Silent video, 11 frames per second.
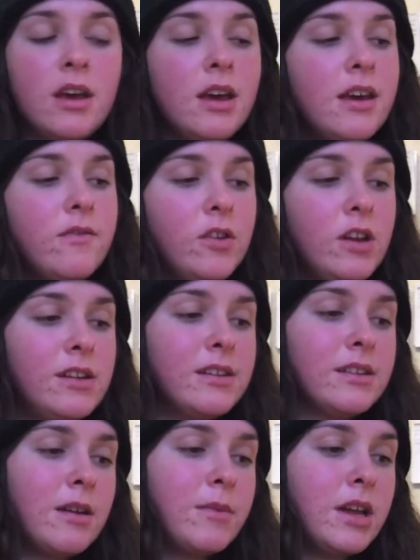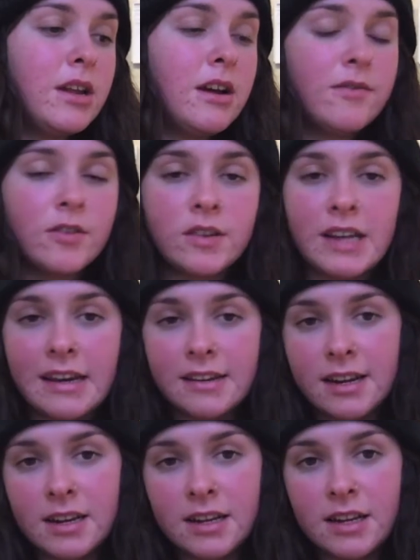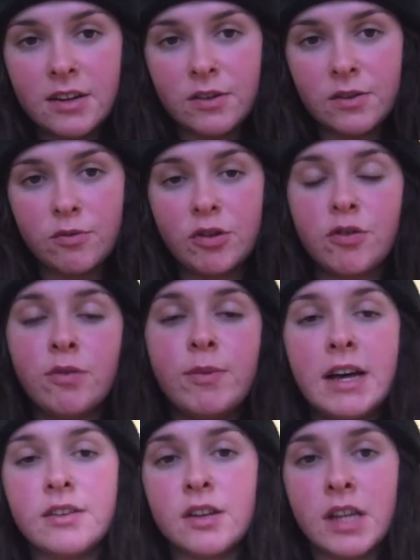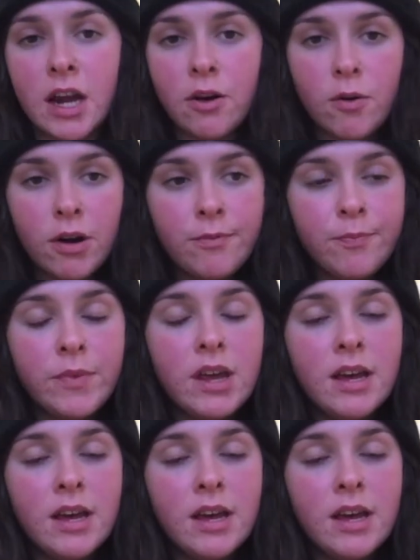If you need to summon a first aid attendant, it's just 3 short blasts on the air horn.